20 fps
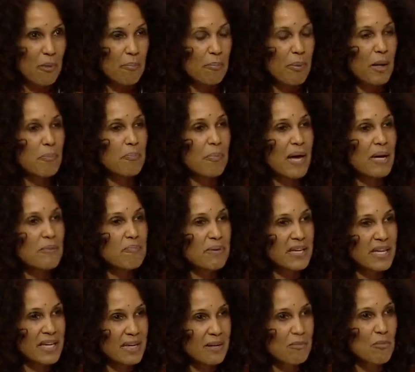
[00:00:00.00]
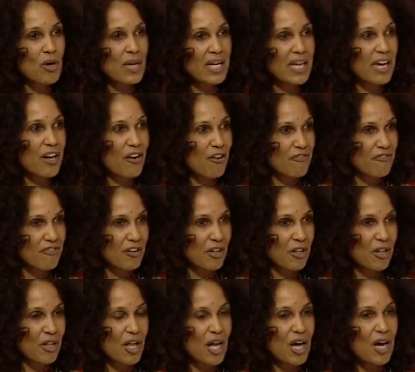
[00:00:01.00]
but by being more
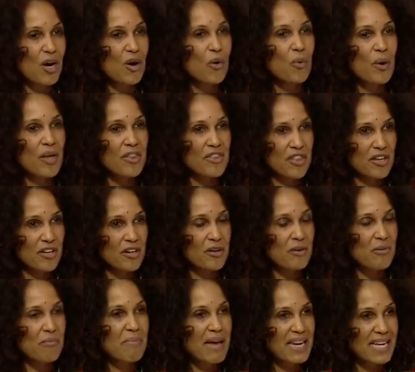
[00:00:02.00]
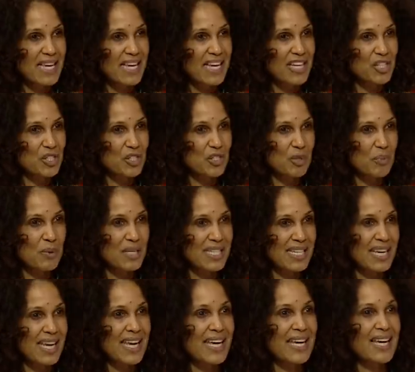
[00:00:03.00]
careful with the medications we
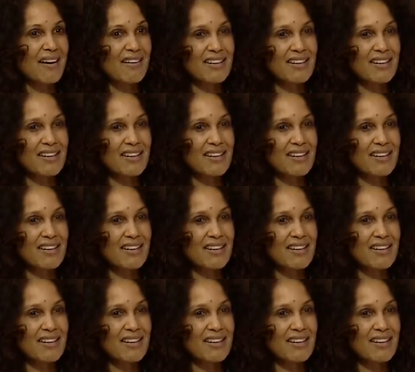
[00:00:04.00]
take,